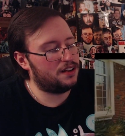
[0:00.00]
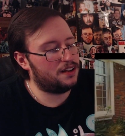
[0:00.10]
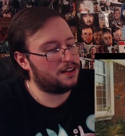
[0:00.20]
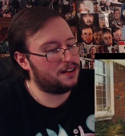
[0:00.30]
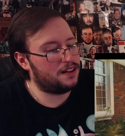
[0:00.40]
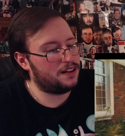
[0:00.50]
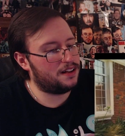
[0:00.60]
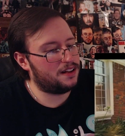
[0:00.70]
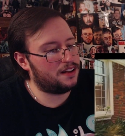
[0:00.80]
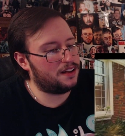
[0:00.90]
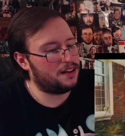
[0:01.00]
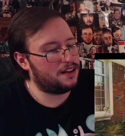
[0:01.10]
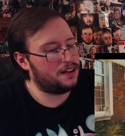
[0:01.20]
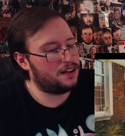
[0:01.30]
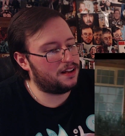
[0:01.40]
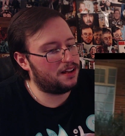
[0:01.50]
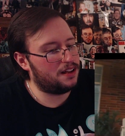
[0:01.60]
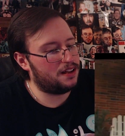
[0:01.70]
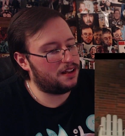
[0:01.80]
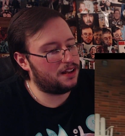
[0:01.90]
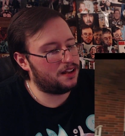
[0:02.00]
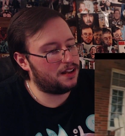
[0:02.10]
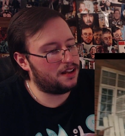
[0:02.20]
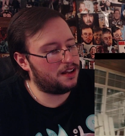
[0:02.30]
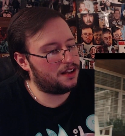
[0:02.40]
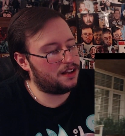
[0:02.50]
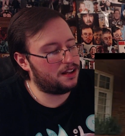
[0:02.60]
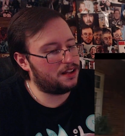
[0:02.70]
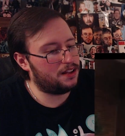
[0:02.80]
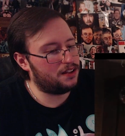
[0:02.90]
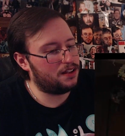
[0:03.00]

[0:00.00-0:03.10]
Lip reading: [no speech]